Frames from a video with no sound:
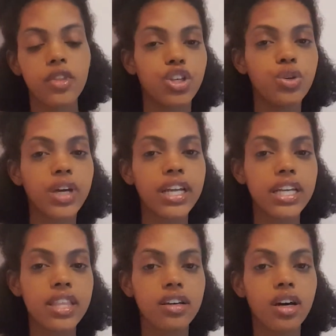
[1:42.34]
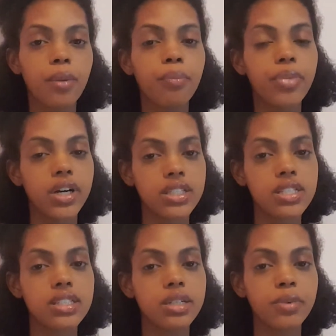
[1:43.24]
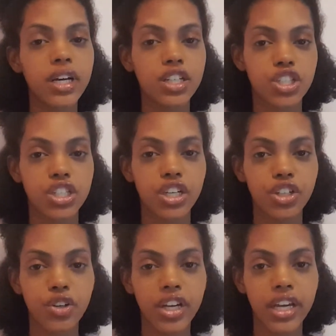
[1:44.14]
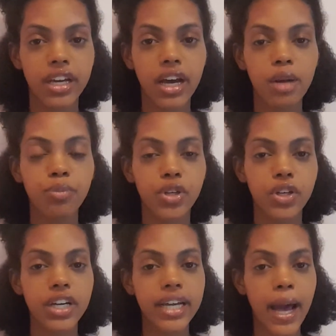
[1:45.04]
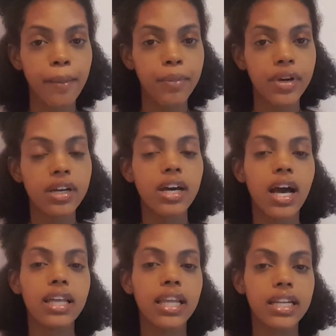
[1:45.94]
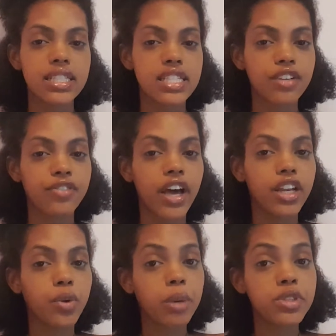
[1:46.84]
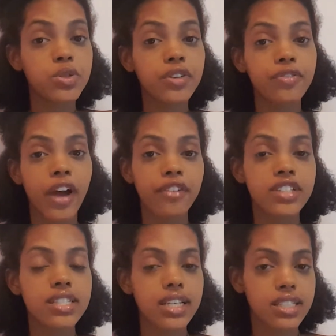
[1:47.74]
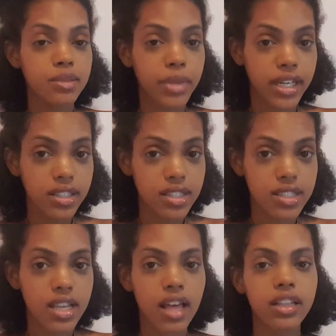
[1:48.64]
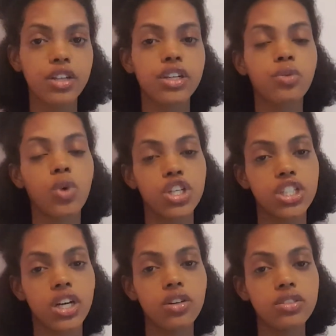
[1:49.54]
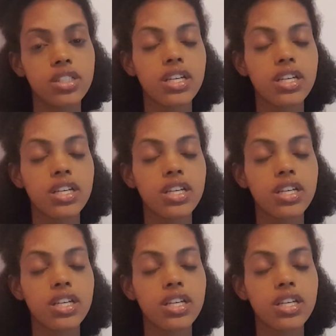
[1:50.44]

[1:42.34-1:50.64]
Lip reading: You can either put deep conditioner in your hair and put on a cap and let it sit for anywhere between 5 to 60 minutes, and then you can wash it out.